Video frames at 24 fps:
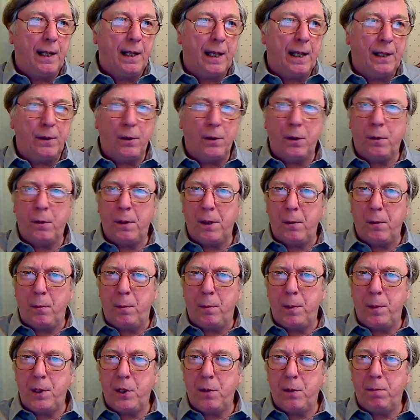I don't know whether it
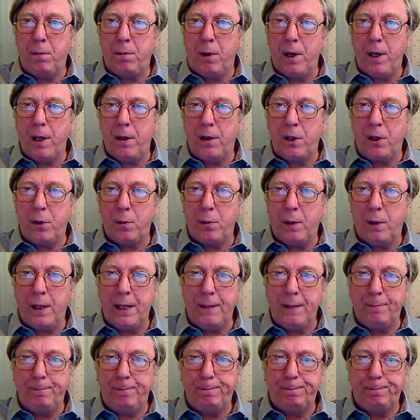will be spoilerish, will
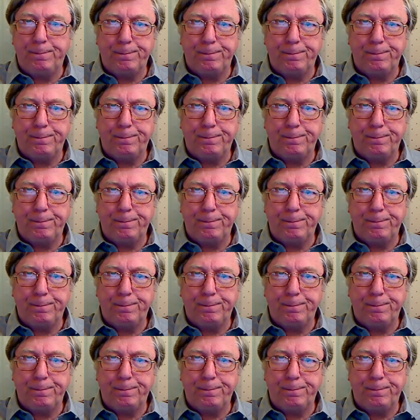it?